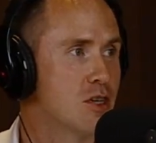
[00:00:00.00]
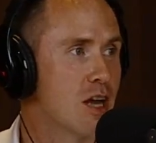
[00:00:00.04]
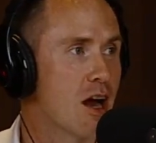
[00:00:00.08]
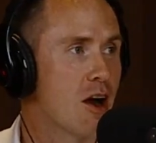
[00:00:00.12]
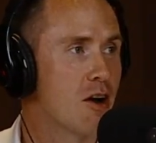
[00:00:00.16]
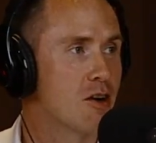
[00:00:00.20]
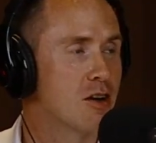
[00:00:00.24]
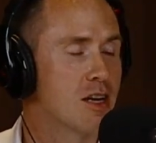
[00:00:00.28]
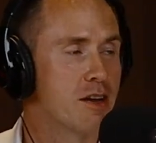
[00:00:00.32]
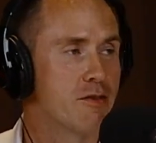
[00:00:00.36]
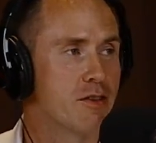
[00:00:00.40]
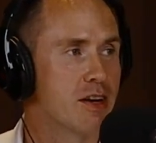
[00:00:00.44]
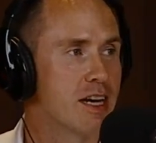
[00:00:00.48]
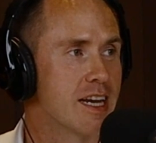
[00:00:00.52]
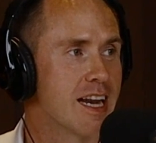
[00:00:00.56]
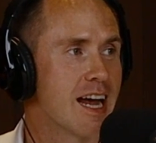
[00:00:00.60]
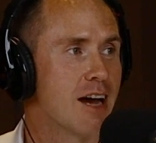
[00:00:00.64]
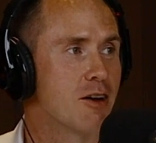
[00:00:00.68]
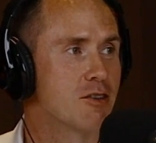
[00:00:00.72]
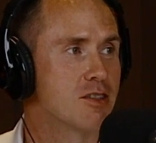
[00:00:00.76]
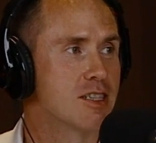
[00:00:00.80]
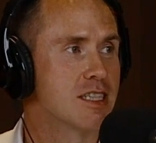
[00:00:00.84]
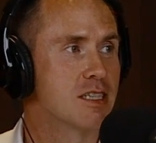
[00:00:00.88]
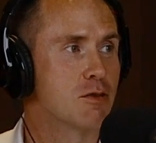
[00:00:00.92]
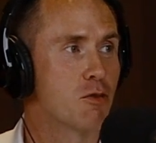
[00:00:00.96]
aren't living in
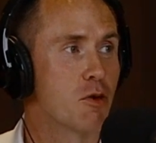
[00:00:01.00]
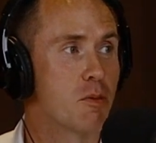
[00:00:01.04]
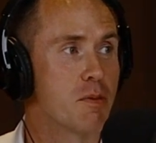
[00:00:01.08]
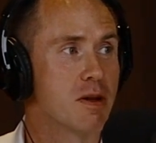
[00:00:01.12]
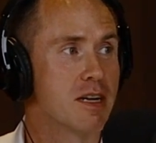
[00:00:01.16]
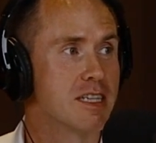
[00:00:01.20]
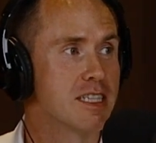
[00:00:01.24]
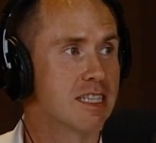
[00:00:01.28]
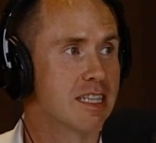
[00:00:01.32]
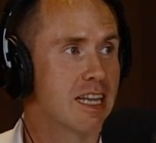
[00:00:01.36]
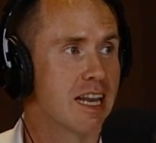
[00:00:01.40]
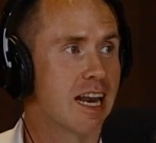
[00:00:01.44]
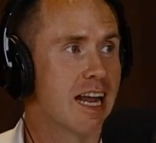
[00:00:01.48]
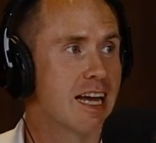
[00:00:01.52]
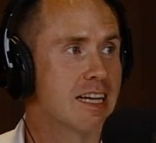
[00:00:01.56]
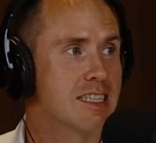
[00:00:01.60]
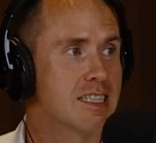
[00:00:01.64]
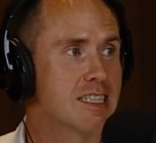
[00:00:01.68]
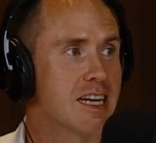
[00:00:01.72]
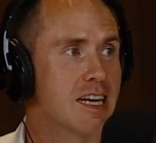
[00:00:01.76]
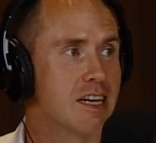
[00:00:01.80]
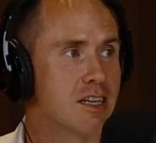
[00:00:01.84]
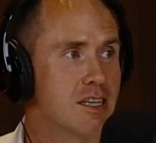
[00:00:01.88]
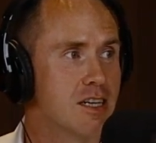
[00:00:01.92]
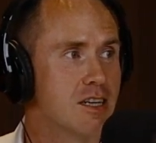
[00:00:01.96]
houses that were built in the
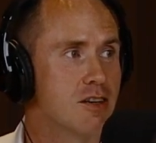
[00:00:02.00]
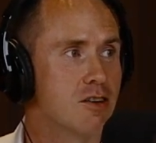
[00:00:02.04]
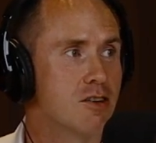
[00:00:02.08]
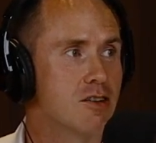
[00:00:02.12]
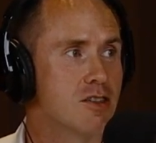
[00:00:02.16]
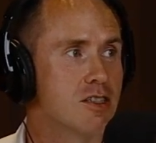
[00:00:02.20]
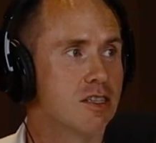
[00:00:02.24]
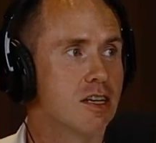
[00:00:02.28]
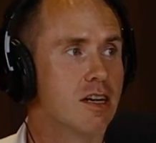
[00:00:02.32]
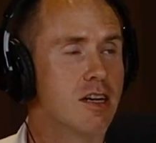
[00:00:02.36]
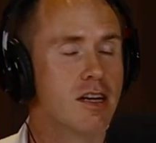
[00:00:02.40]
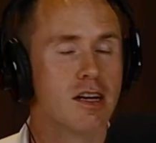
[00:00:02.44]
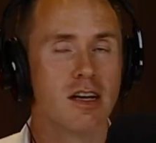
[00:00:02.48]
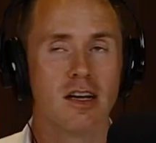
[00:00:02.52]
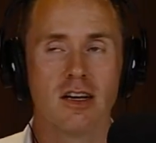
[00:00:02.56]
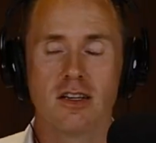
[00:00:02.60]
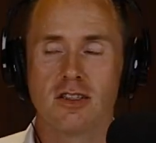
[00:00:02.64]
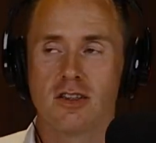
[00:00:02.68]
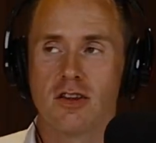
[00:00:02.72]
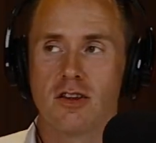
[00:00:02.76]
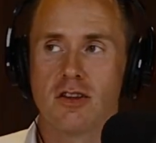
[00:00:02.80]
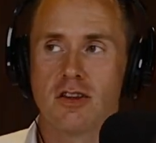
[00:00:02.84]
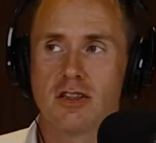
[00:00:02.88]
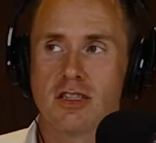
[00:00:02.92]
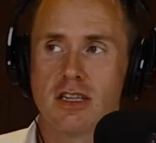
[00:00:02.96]
last 10 years.
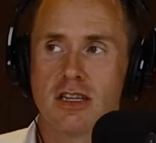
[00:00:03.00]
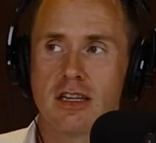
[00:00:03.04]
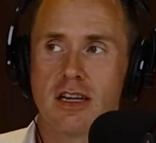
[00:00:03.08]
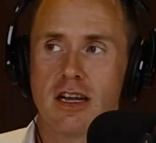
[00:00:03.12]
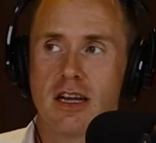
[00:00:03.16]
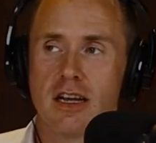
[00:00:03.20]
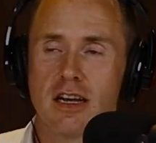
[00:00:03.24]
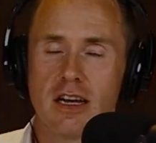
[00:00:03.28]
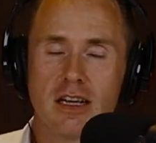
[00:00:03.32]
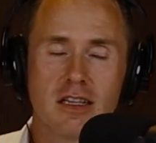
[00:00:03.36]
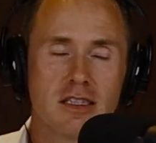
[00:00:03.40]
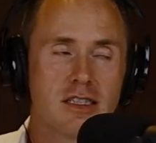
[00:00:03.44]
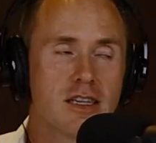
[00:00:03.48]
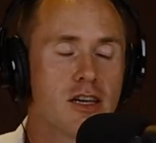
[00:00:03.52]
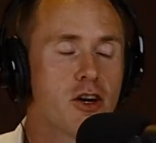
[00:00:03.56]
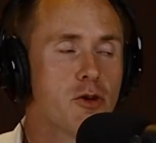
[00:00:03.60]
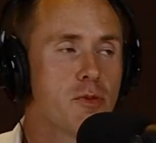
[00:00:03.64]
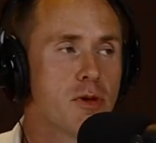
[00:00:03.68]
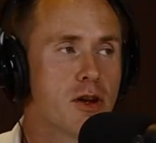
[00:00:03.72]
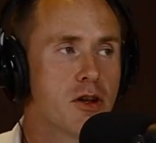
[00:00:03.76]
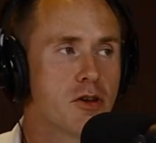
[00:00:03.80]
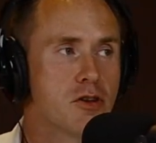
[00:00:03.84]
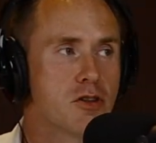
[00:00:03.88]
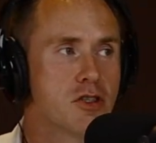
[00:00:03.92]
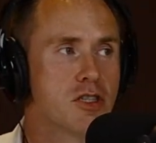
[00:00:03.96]
So there's a
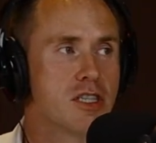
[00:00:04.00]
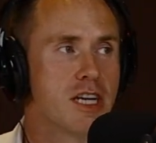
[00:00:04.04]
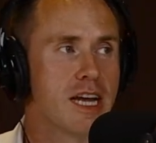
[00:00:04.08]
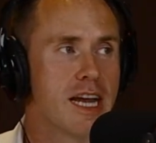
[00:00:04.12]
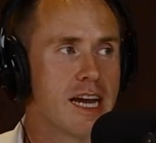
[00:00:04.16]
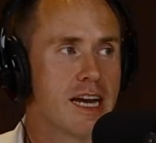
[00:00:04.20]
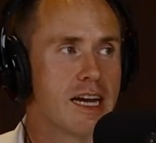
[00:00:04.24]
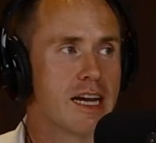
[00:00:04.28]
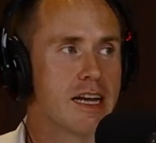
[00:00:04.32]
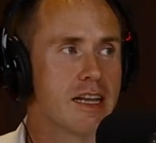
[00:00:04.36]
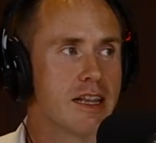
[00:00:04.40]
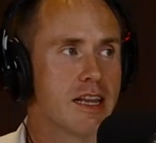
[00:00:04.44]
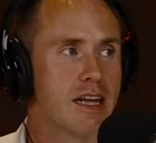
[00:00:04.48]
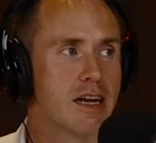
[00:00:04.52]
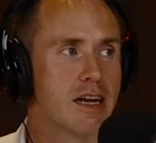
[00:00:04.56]
considerable undertaking